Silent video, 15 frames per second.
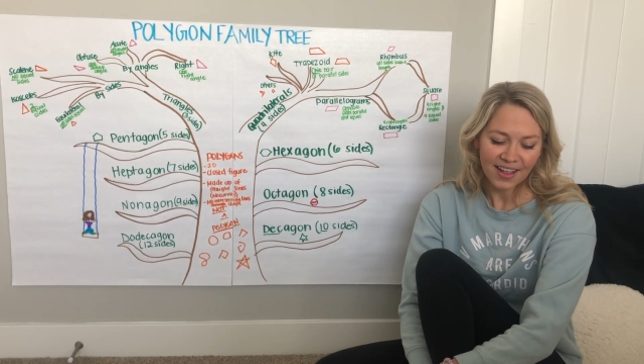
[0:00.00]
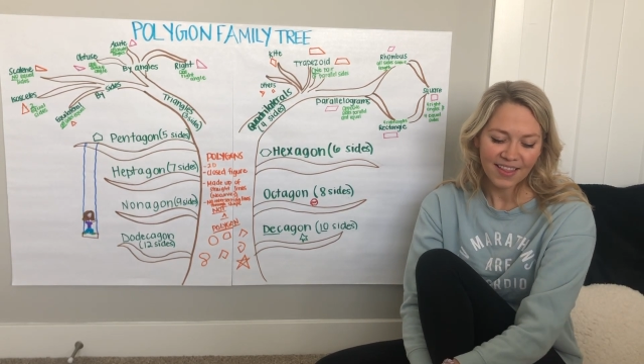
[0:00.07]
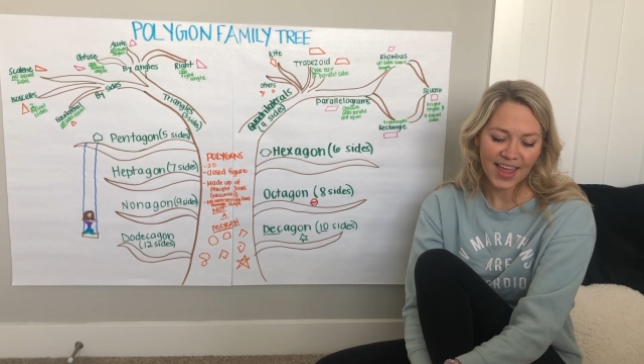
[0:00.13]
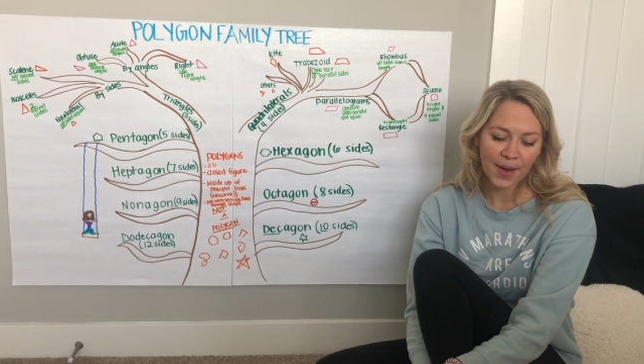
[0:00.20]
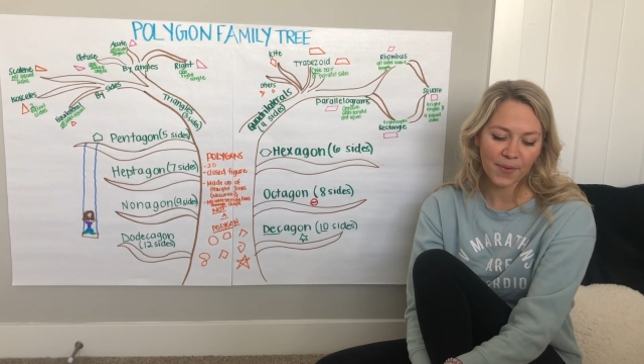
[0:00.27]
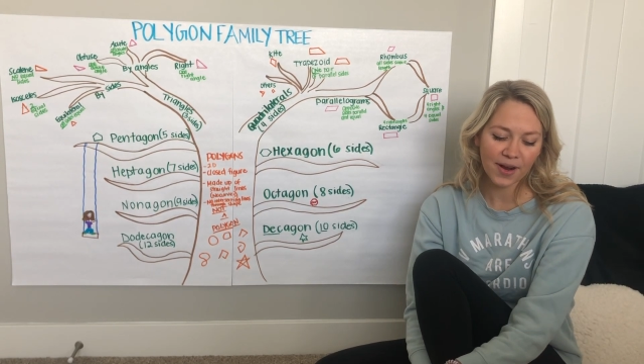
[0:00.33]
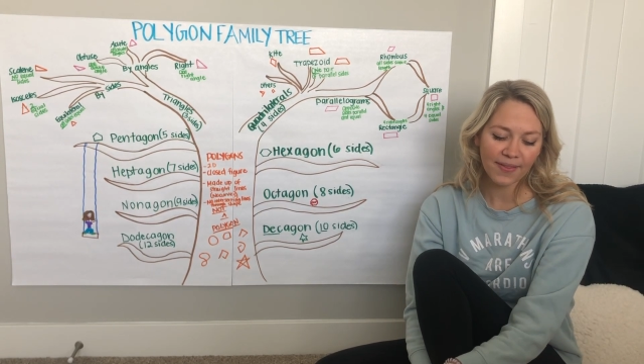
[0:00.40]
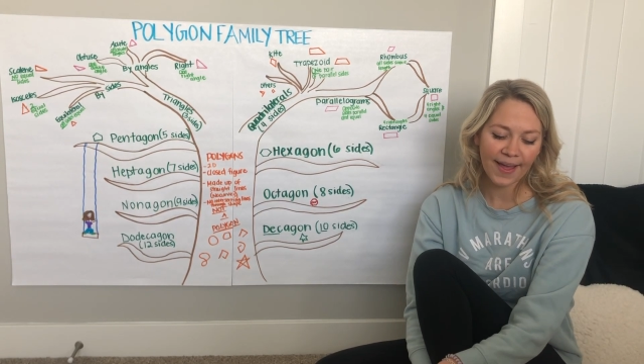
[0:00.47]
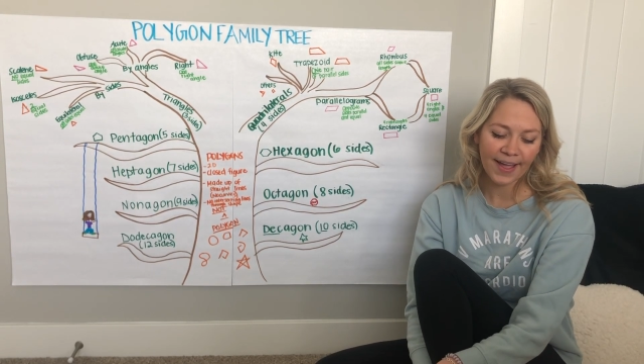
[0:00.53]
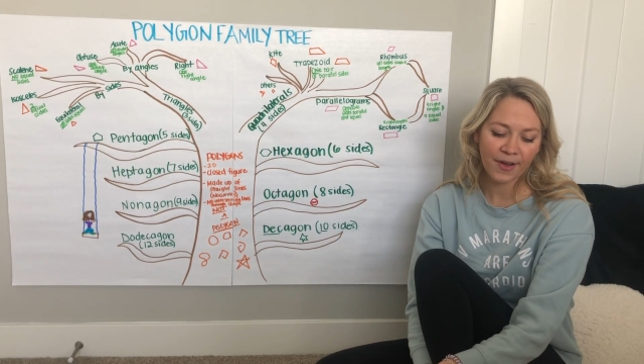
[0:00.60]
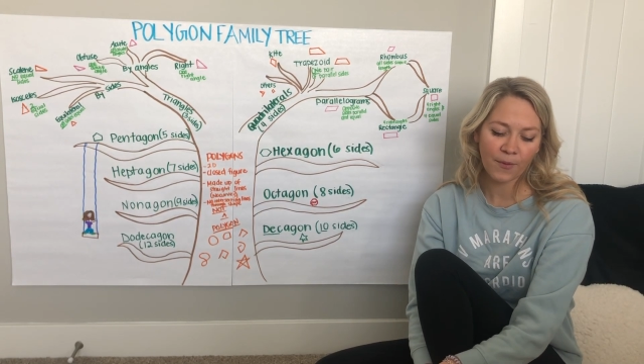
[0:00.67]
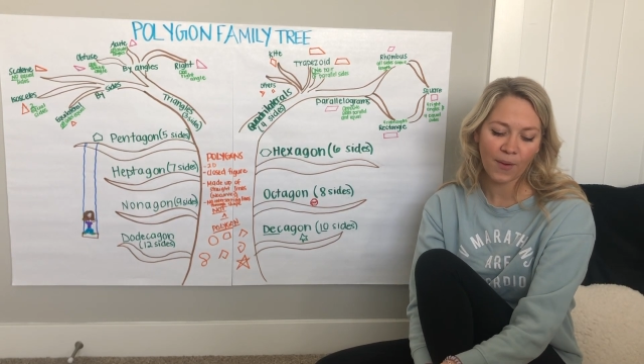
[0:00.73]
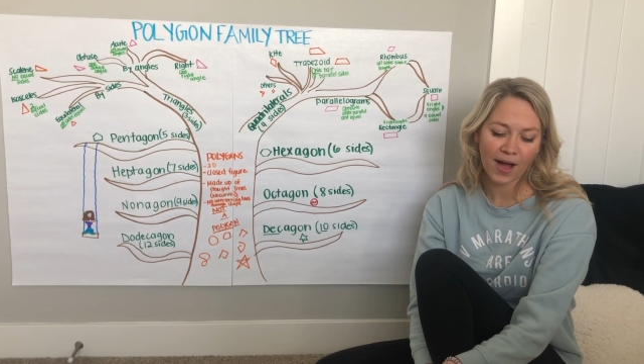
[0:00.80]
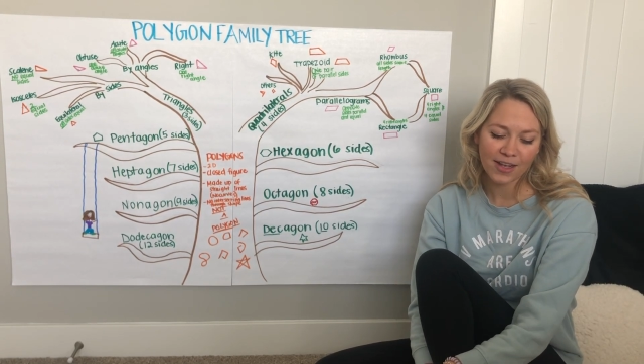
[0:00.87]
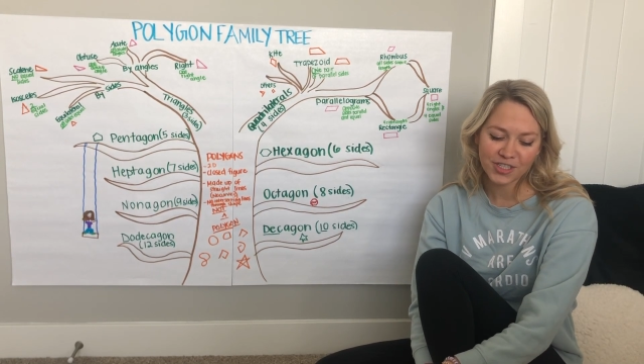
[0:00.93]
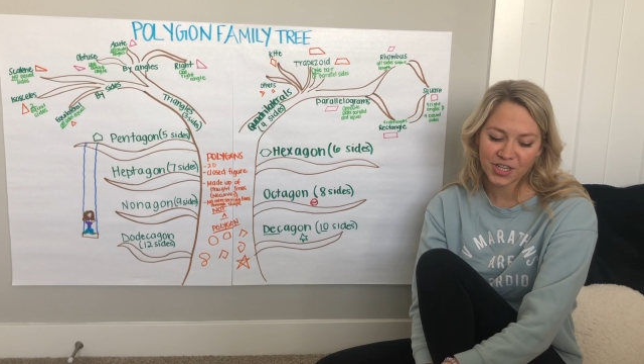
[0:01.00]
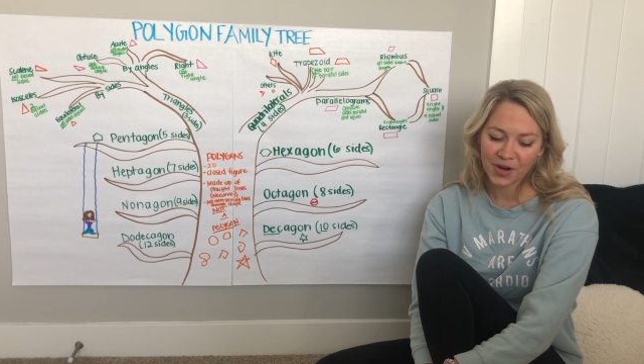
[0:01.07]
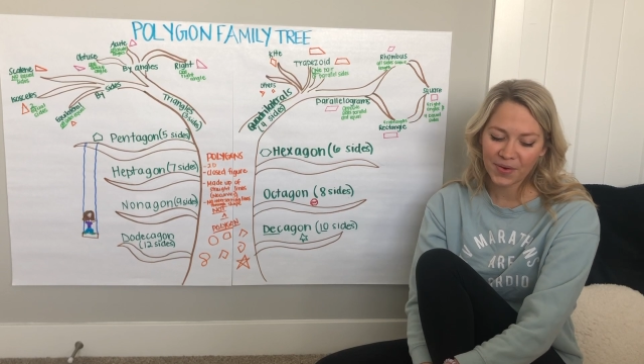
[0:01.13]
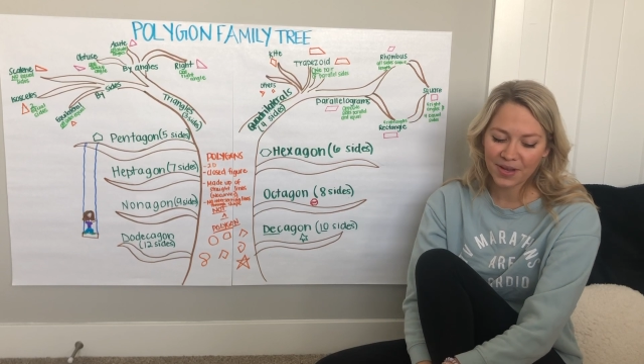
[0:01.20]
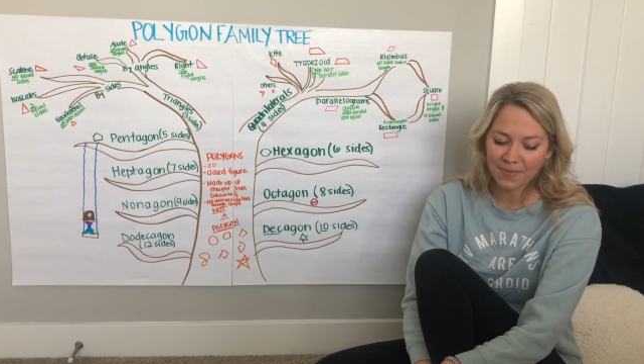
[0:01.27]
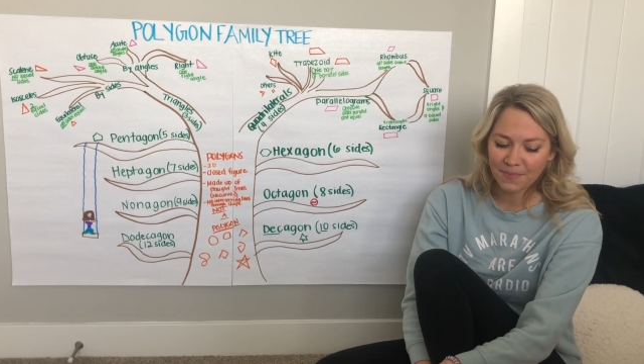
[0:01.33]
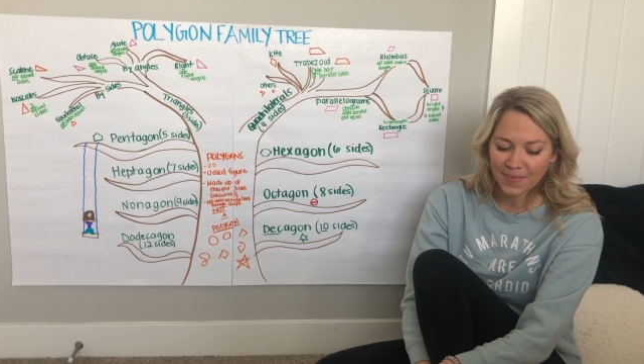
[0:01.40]
They were like
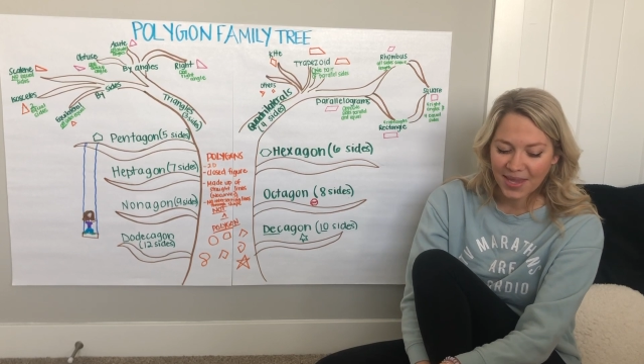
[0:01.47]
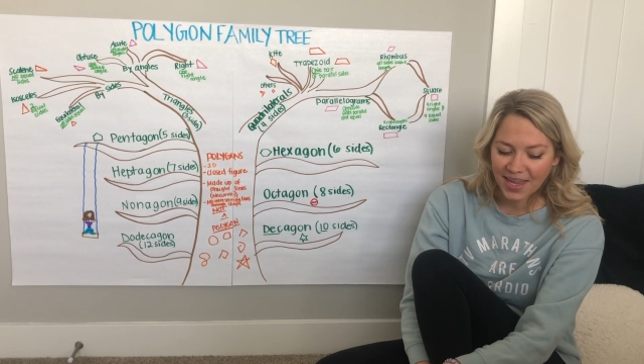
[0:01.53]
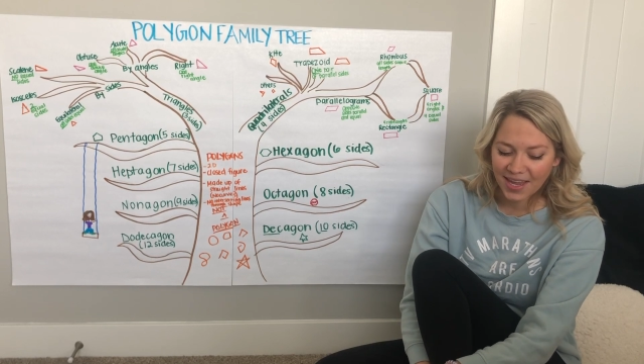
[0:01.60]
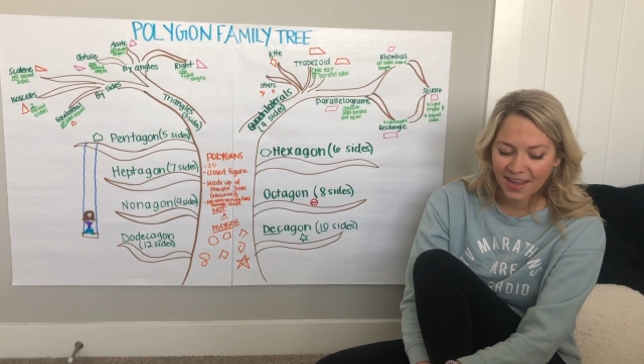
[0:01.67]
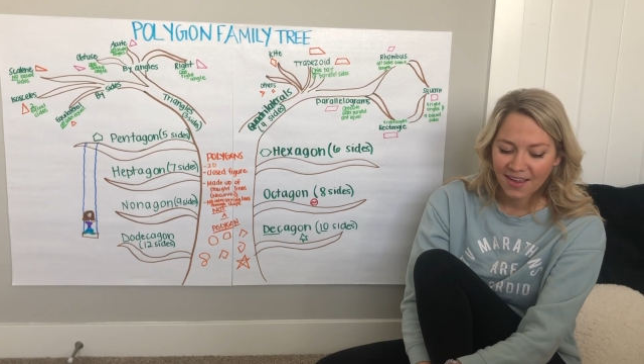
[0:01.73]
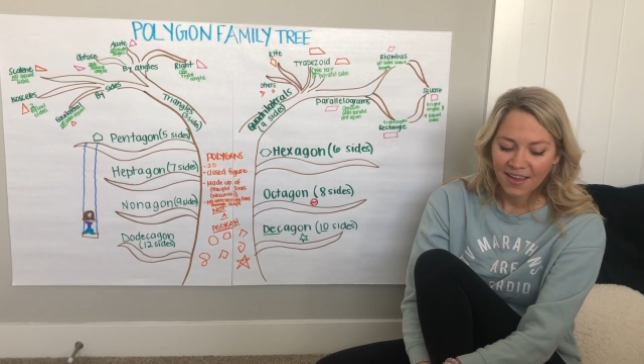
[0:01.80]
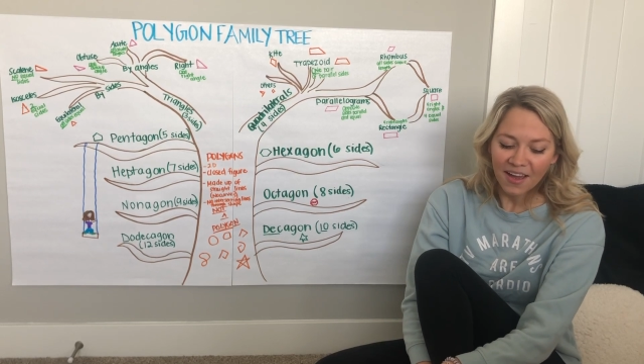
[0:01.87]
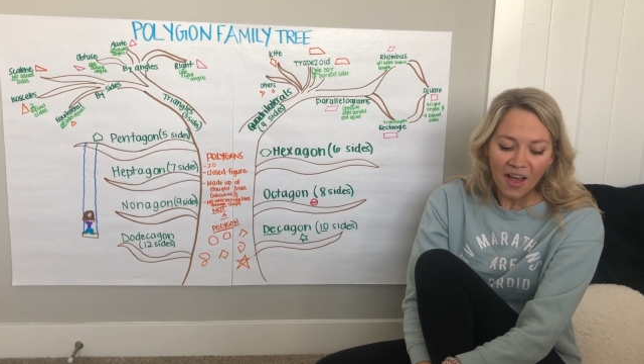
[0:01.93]
Quadro and me.